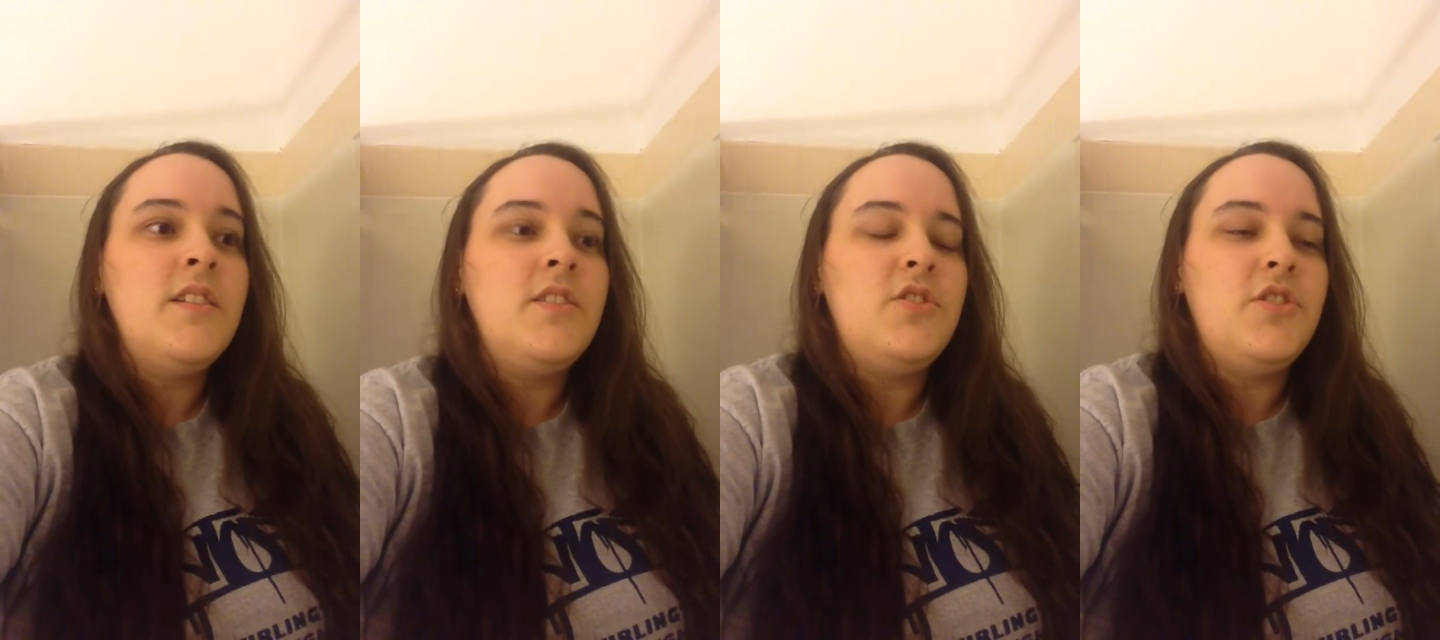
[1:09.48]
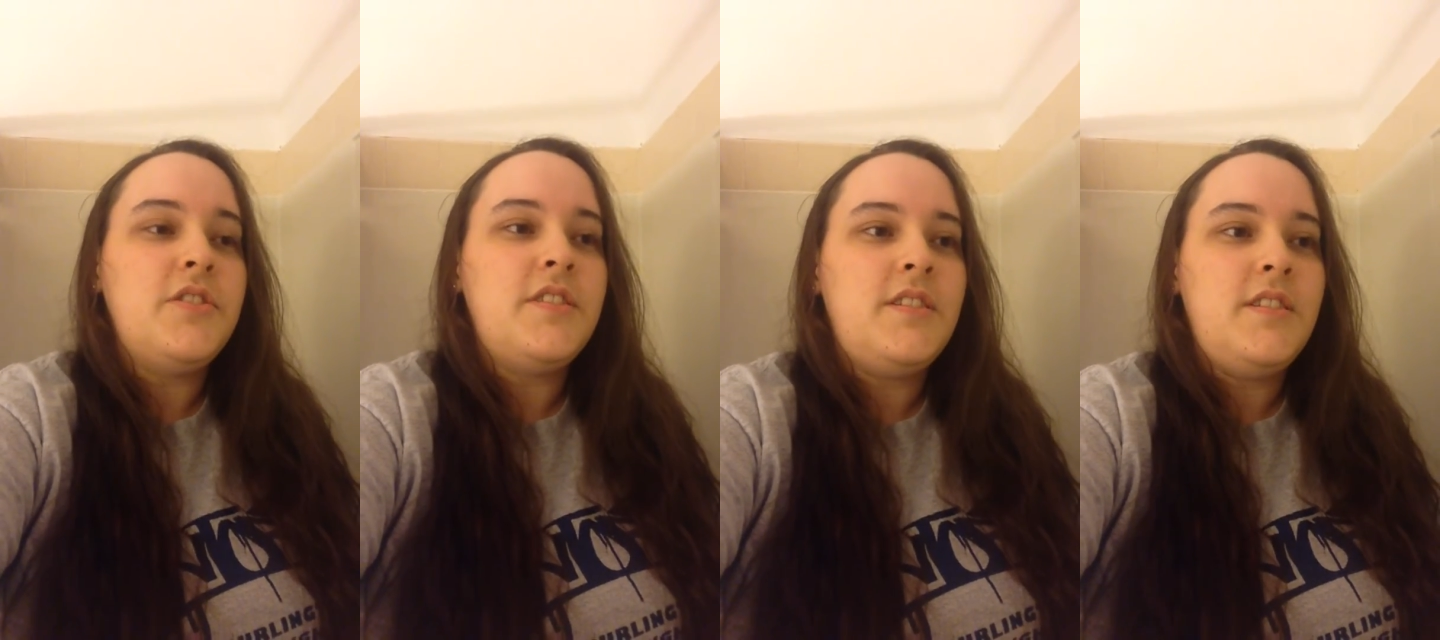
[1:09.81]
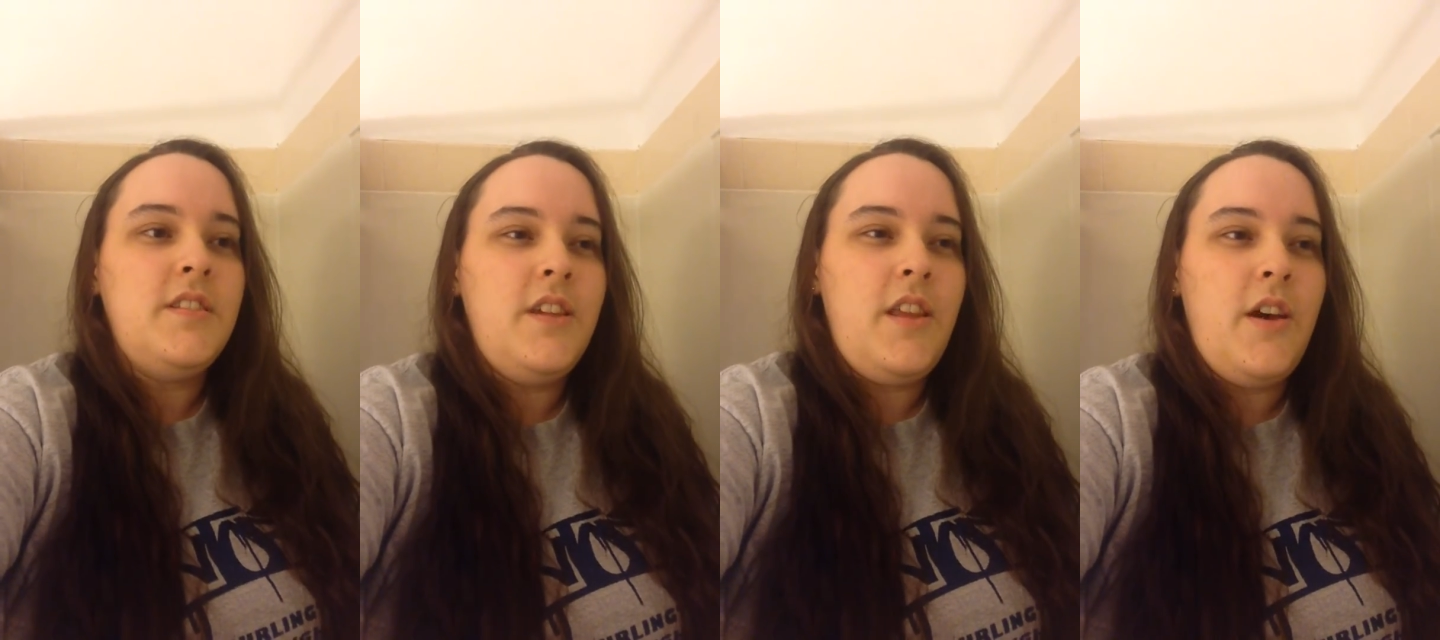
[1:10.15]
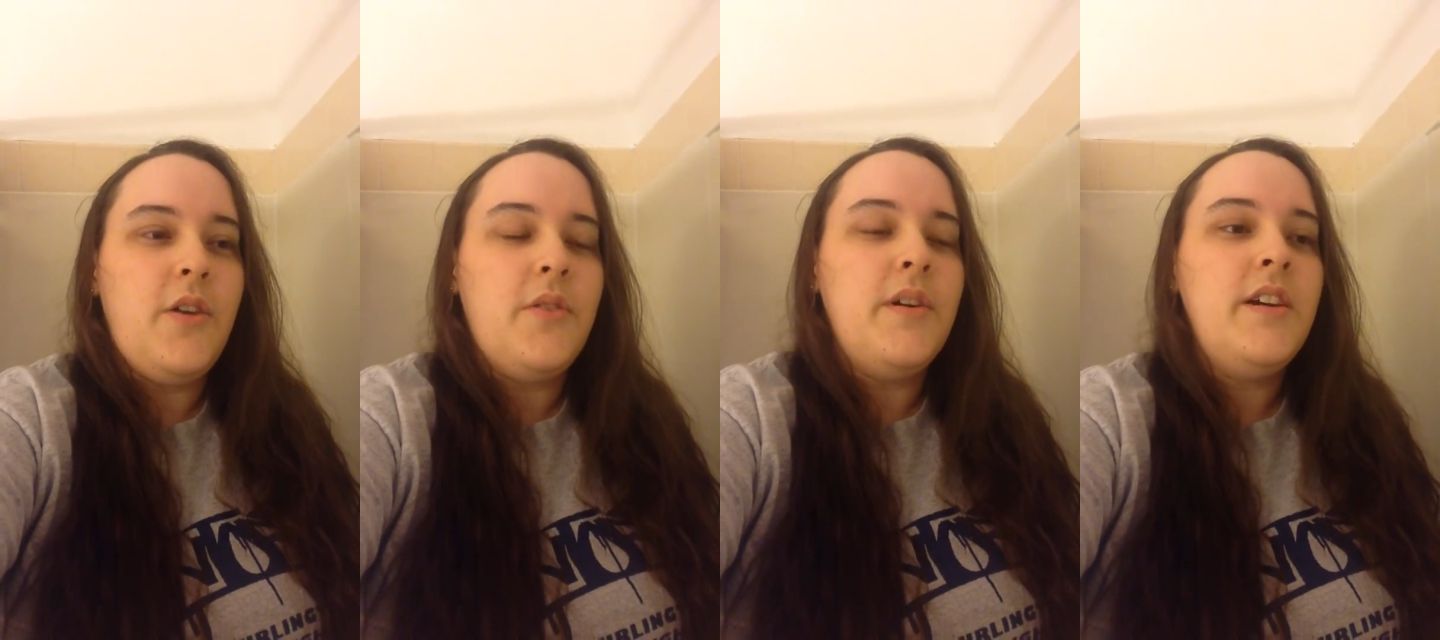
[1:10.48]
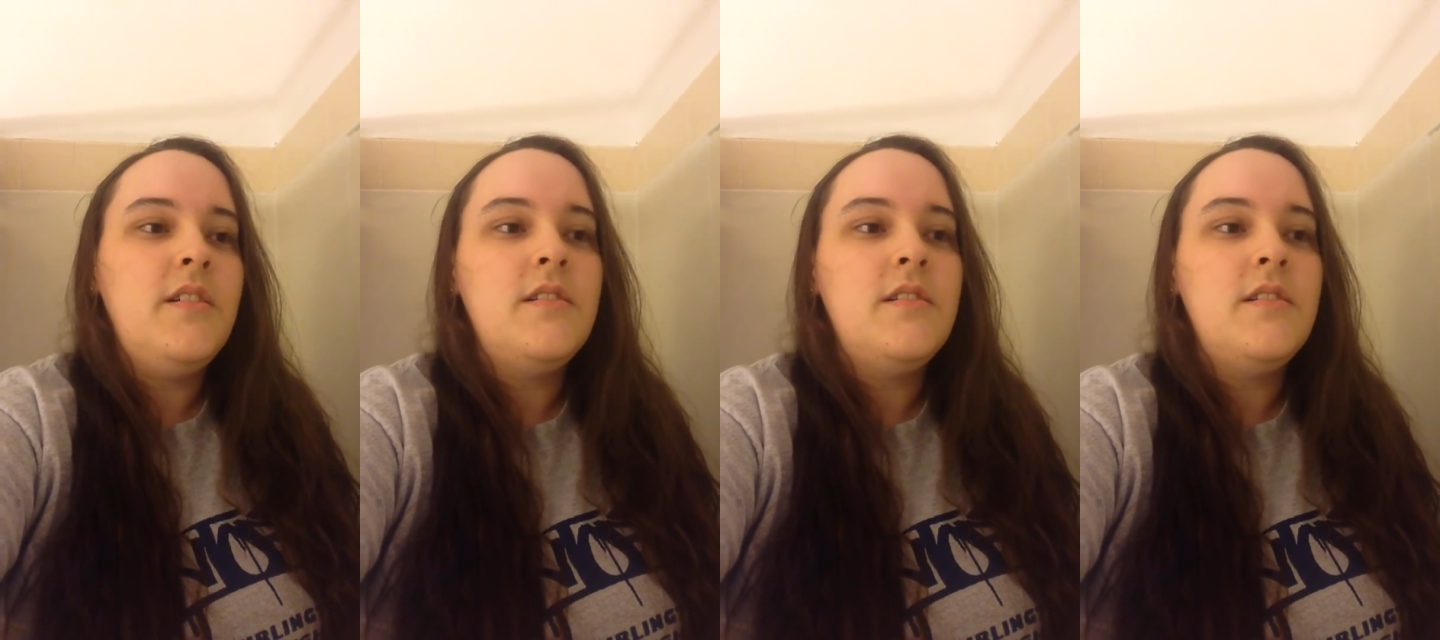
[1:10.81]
just, you know,